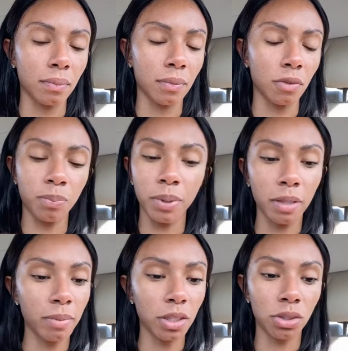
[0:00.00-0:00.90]
You
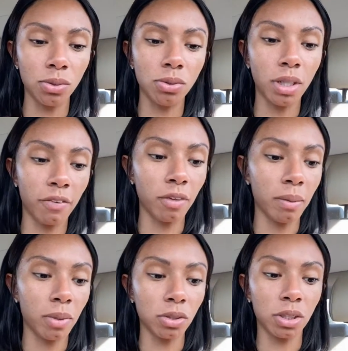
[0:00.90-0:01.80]
pretty much used every
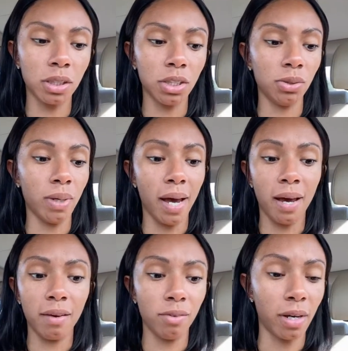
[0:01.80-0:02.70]
emotion that you
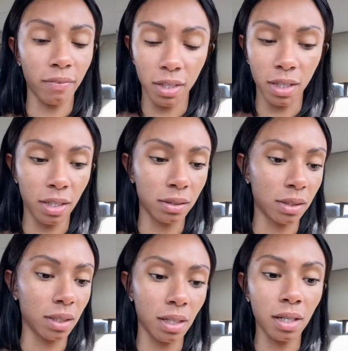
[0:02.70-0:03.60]
have. You have nothing else
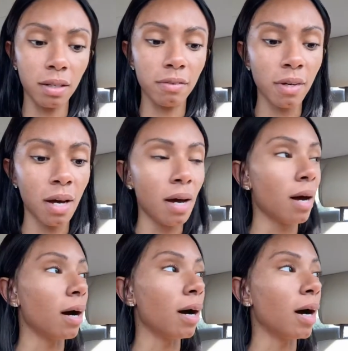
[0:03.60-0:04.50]
to give.
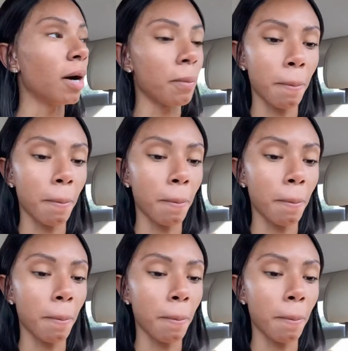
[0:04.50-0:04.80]
I